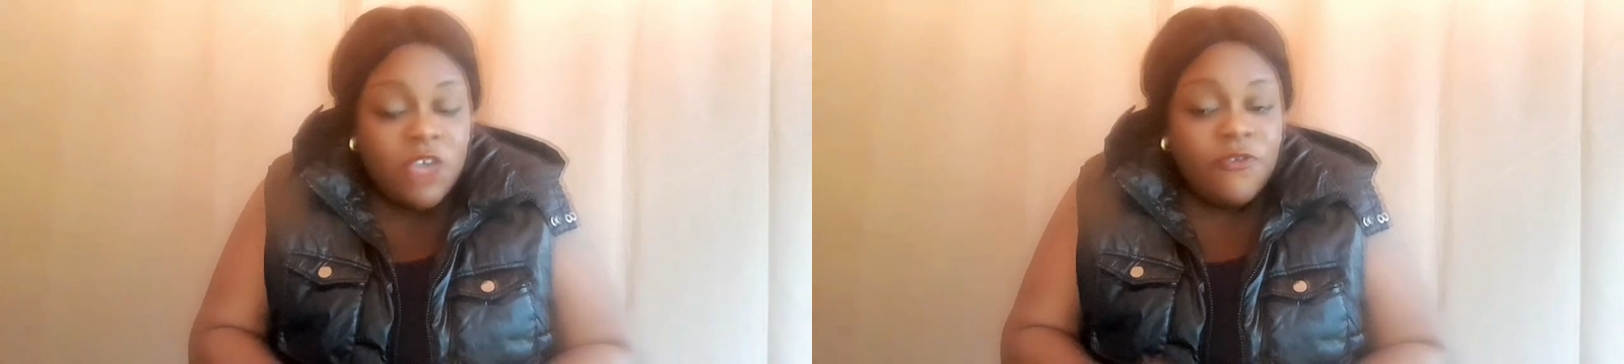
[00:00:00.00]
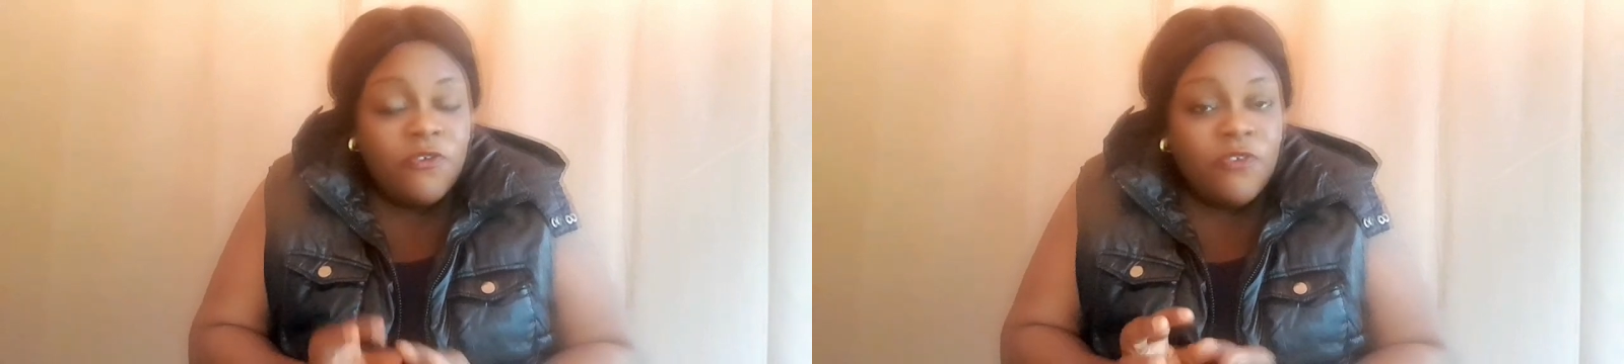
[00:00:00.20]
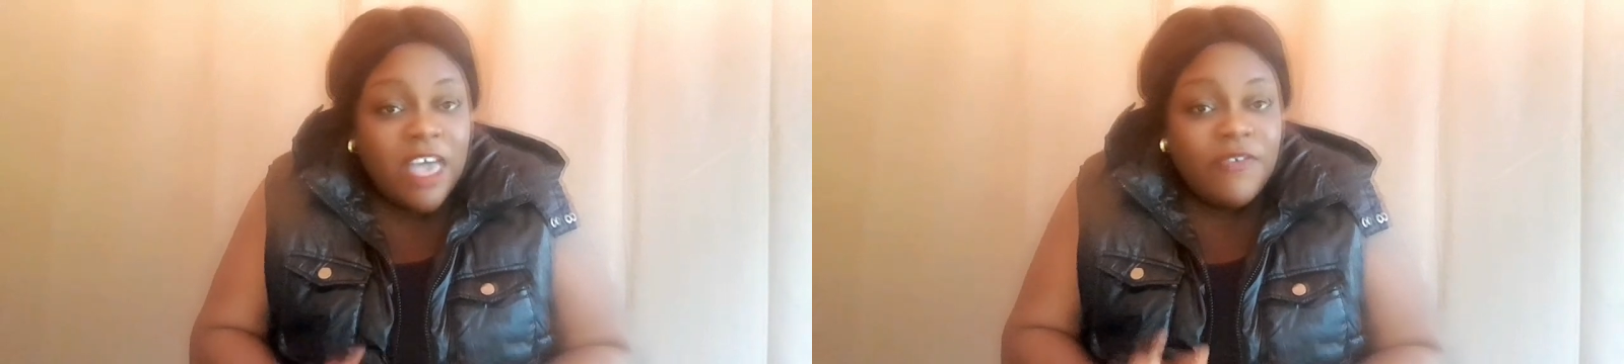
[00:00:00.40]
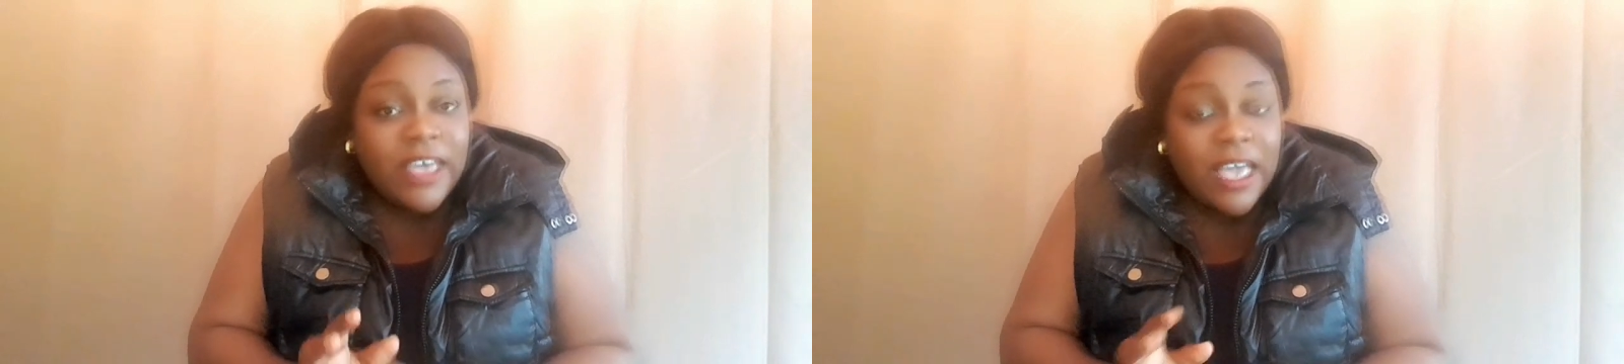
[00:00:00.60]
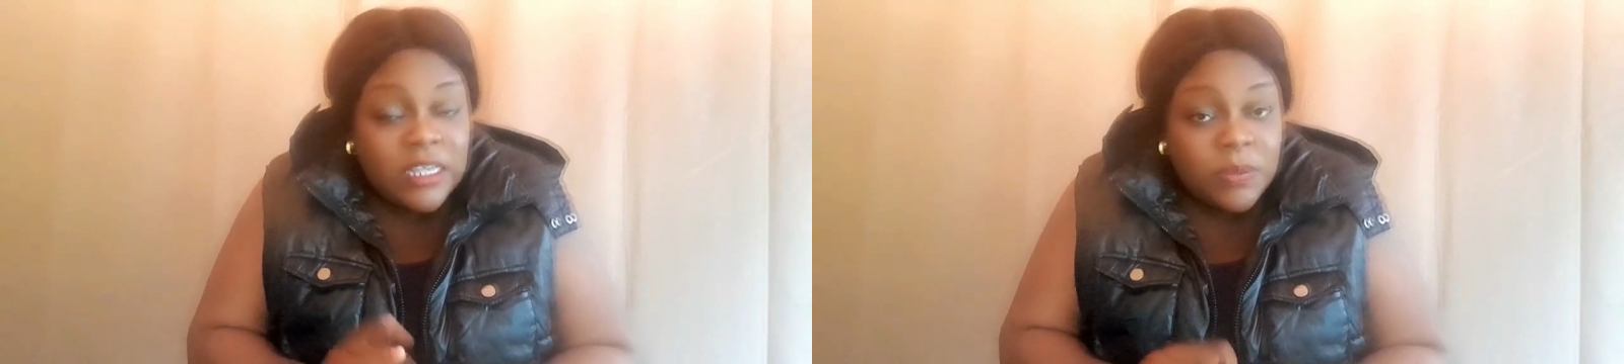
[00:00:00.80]
if you've
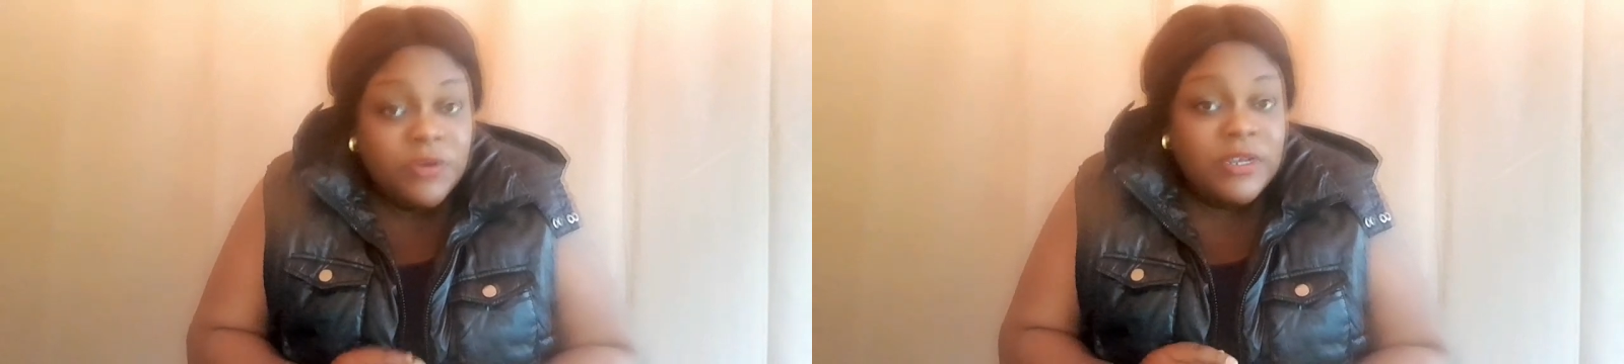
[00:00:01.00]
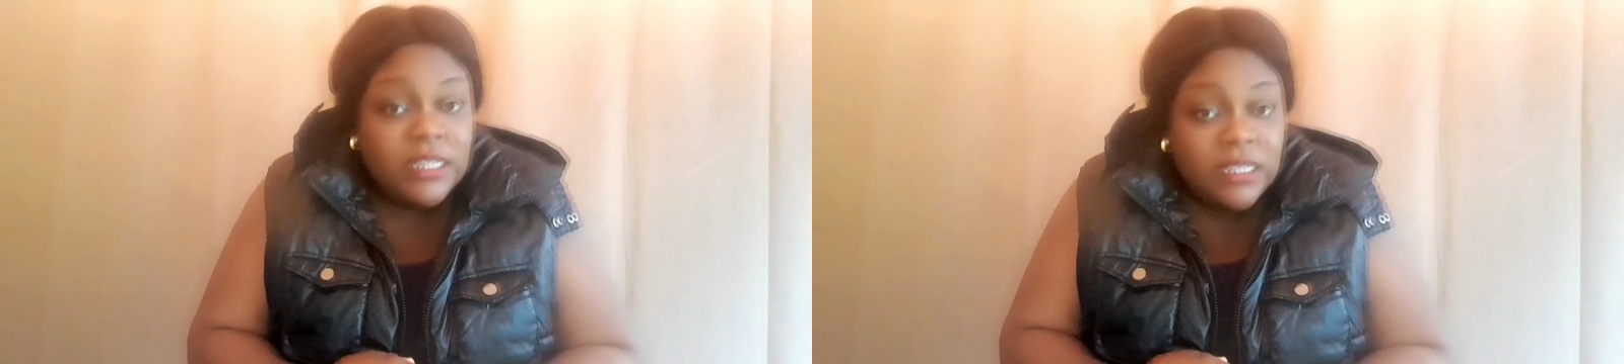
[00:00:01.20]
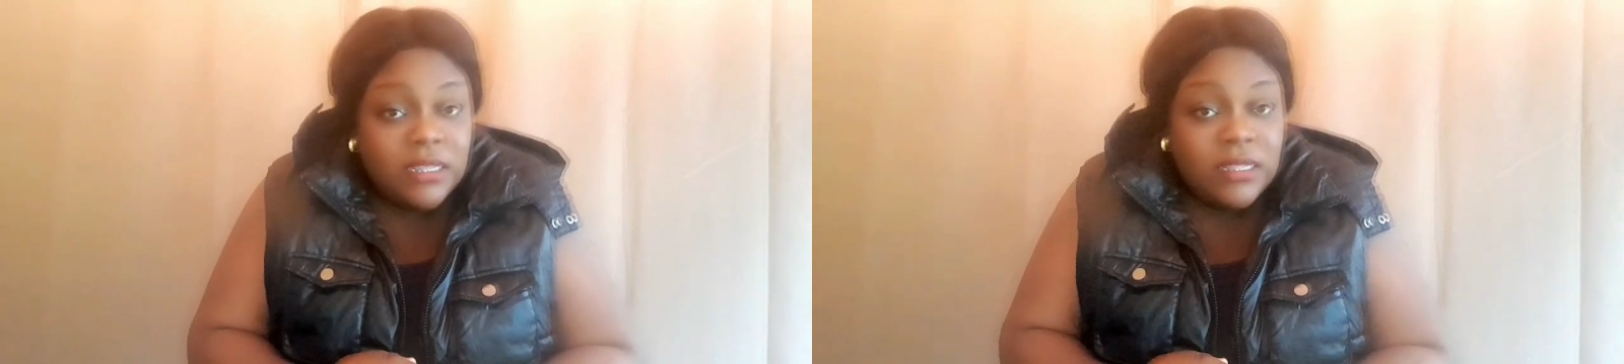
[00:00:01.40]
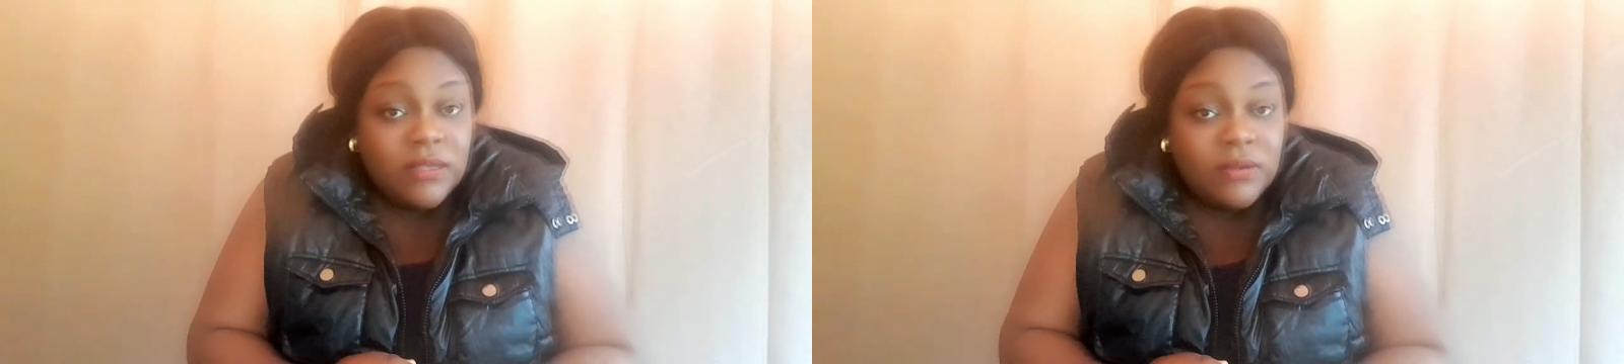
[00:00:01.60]
ever experienced it,